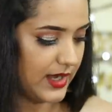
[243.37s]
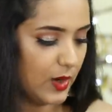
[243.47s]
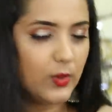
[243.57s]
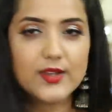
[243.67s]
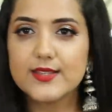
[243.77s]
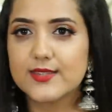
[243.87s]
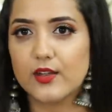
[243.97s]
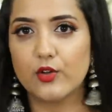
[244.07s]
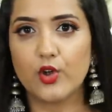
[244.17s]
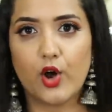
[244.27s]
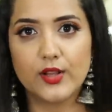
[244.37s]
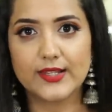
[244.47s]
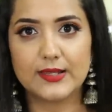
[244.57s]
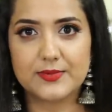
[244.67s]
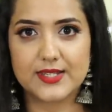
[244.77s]
I will list down all
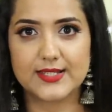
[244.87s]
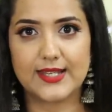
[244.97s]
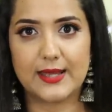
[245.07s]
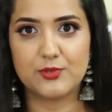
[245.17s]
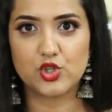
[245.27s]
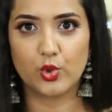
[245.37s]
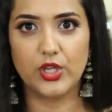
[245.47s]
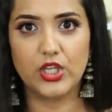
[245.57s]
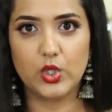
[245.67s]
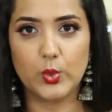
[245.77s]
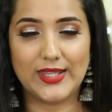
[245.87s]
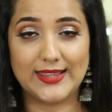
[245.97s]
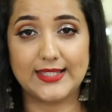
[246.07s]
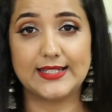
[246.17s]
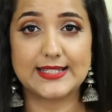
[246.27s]
the lipsticks that I'm showing you
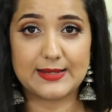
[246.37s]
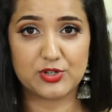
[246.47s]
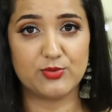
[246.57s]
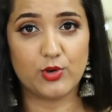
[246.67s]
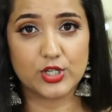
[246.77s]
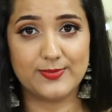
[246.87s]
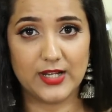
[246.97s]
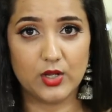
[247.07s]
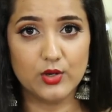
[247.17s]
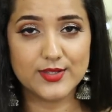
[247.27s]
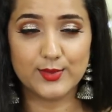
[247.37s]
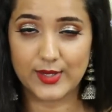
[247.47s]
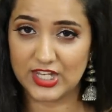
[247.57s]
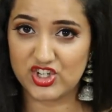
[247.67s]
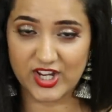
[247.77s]
in the description box below so
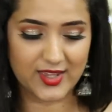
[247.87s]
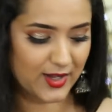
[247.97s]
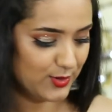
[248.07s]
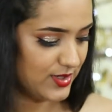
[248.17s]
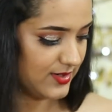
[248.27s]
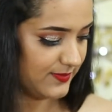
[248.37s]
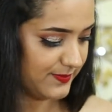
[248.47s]
you can check it out.